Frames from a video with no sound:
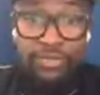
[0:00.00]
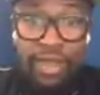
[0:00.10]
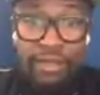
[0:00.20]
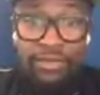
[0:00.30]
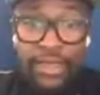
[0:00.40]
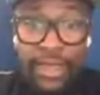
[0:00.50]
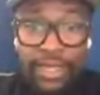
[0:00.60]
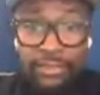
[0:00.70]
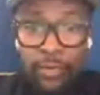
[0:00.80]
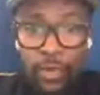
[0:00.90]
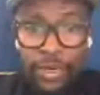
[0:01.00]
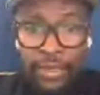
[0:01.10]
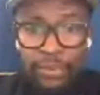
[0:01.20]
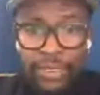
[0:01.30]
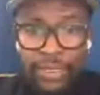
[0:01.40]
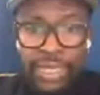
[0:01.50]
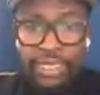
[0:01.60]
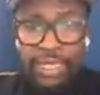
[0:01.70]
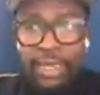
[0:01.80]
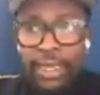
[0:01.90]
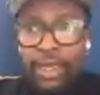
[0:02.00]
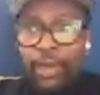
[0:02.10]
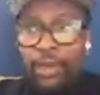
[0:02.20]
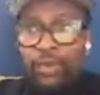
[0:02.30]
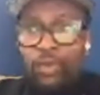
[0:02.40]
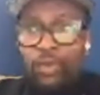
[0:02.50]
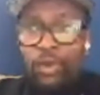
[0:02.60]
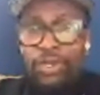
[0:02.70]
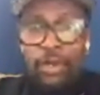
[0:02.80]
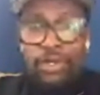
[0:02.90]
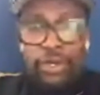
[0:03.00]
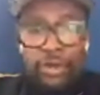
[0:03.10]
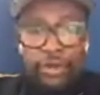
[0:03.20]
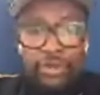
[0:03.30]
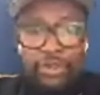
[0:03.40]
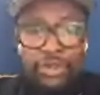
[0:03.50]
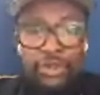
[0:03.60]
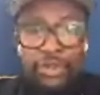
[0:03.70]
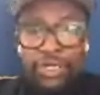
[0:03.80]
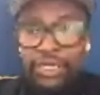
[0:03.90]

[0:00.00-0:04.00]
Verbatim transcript: what on earth do you think this caffeine is going to do to me in the long run?